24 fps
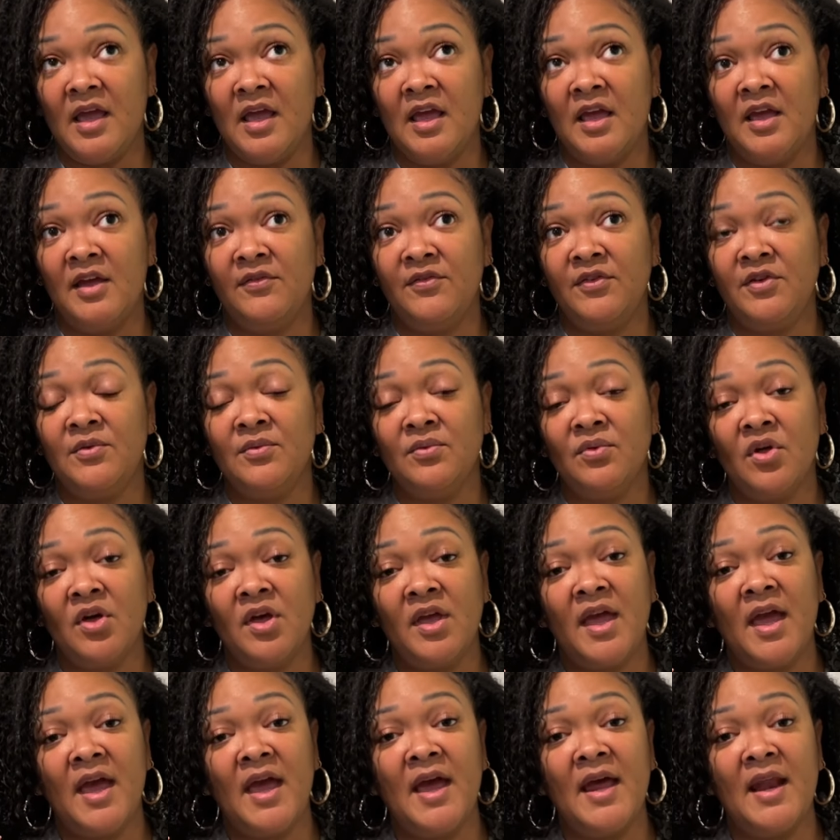If you
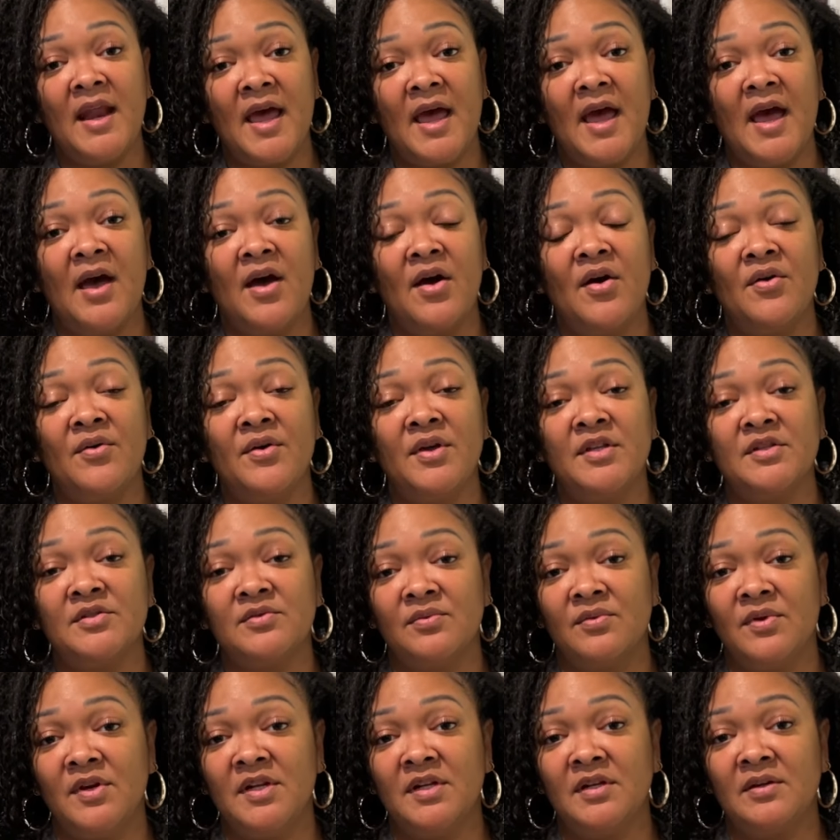look at how it's
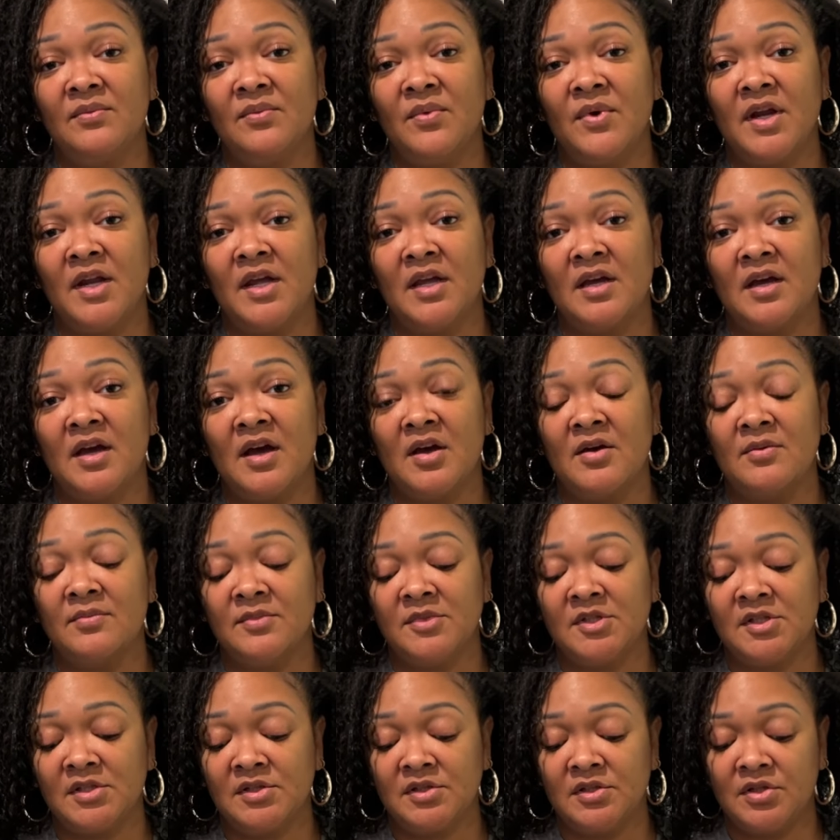written when it
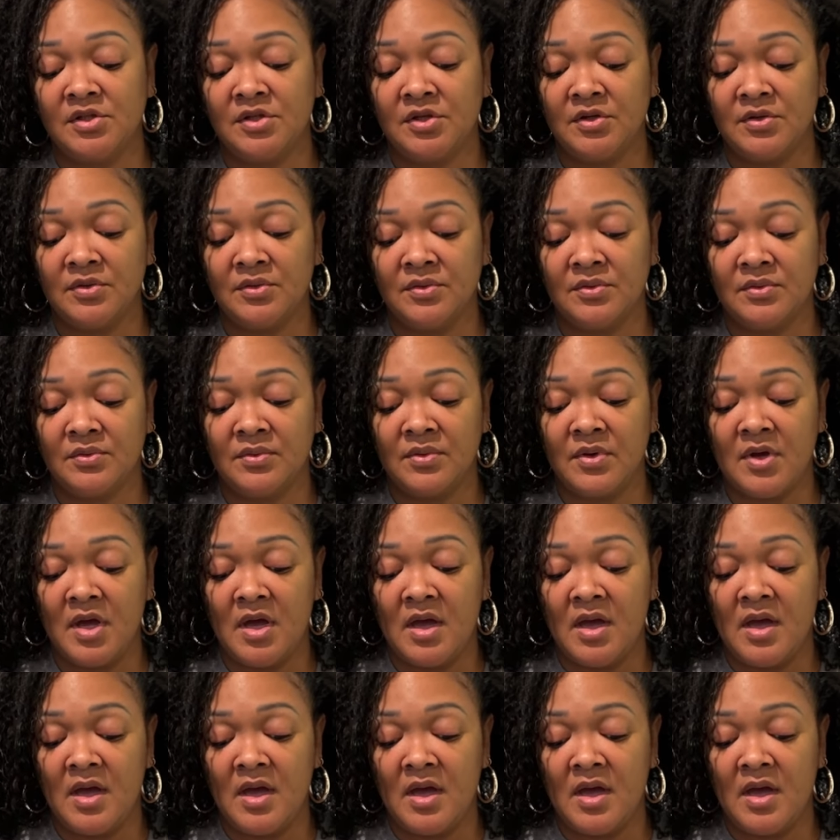comes to